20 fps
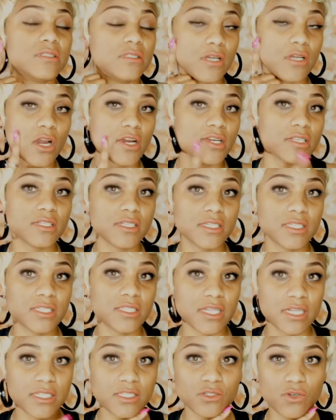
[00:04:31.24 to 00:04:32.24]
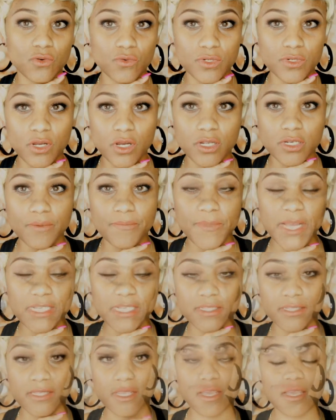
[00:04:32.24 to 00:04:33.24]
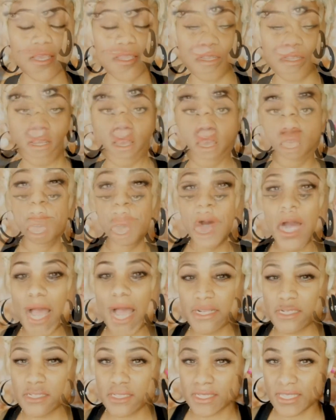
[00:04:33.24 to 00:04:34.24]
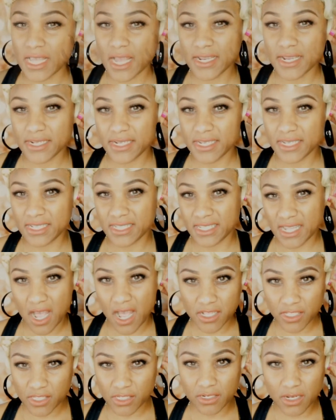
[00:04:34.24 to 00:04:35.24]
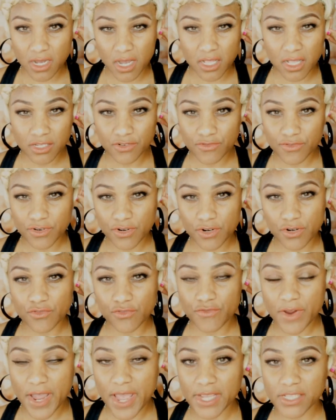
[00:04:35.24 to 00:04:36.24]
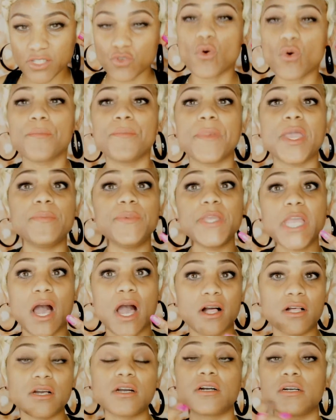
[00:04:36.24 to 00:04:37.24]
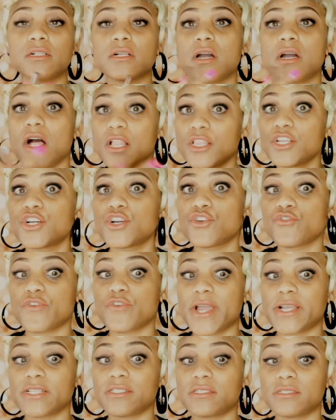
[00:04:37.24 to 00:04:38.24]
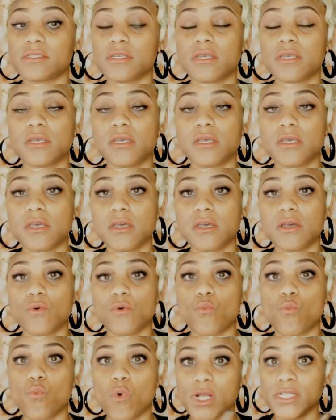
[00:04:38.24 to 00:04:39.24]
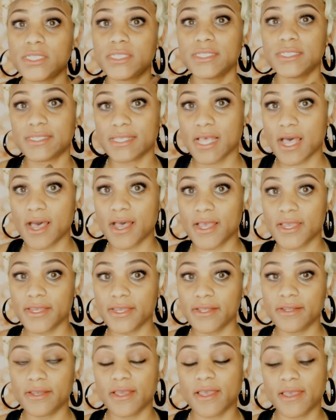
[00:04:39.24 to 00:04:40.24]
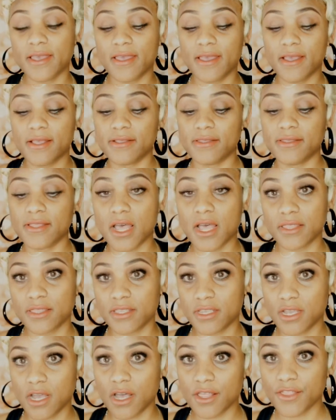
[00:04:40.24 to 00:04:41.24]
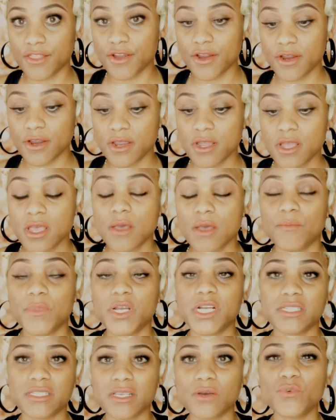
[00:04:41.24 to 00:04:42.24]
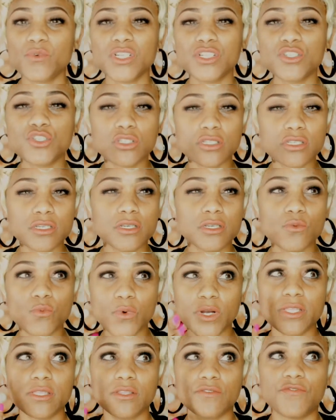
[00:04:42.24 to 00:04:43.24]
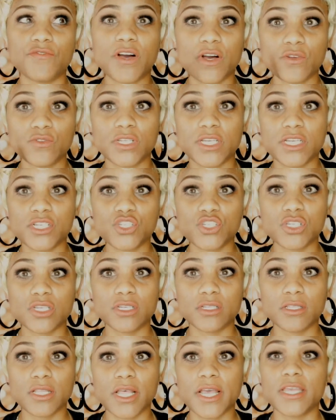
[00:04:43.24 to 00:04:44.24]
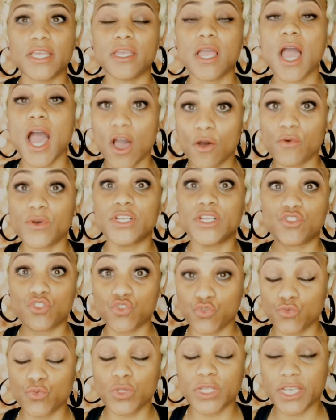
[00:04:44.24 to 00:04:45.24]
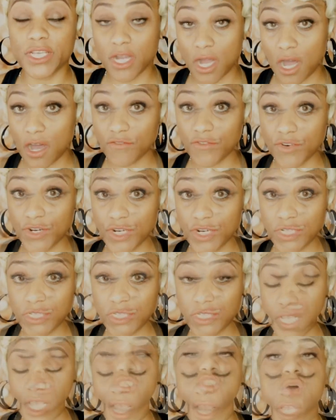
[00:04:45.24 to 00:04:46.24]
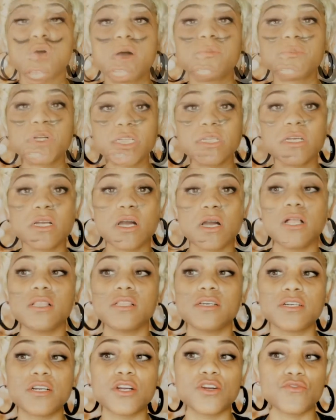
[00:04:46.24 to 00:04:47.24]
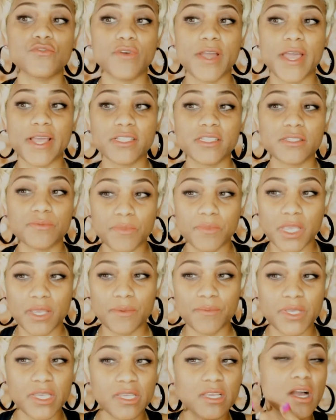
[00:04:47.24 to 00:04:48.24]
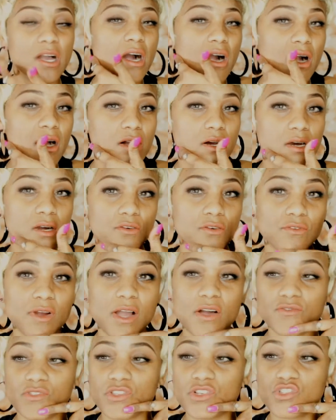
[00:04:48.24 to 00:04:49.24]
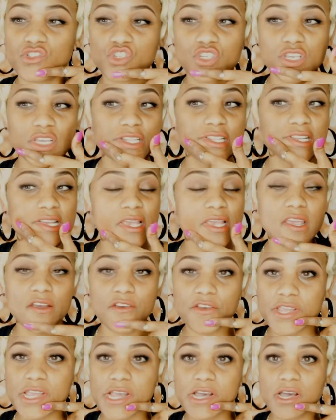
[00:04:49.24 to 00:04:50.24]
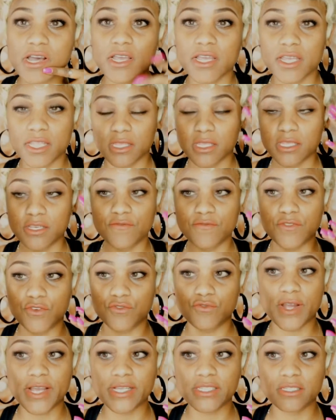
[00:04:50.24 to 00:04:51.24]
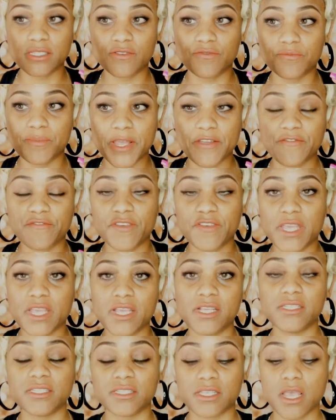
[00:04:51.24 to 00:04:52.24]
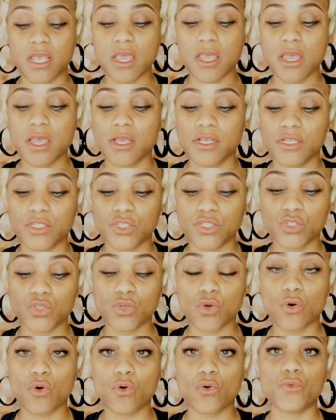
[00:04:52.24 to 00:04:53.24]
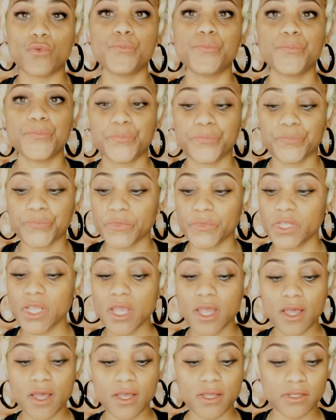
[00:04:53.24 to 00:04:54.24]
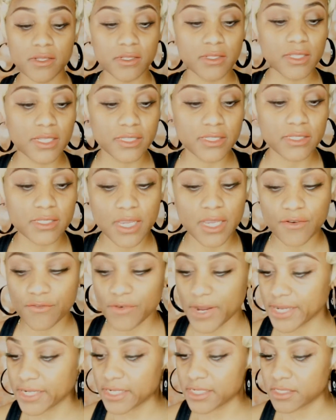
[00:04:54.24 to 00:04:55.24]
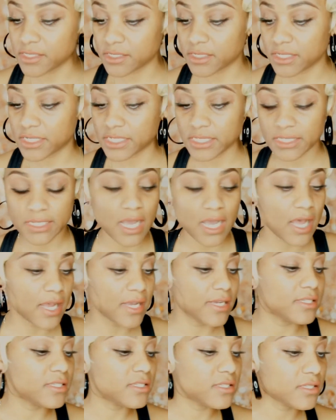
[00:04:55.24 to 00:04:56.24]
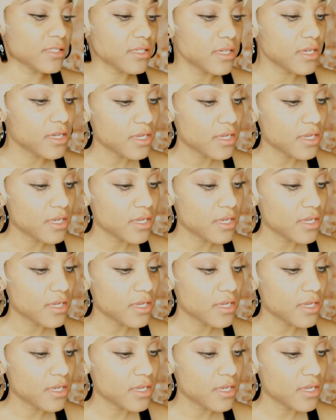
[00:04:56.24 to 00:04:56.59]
darkness that's going on on my skin, but I decided not to color correct or maybe I'll co color correct one side and not the other because I want to see what the foundation like how it truly covers. So I'm going to color correct maybe around the chin area and leave the rest of my face. So yeah, let's get right into this guys.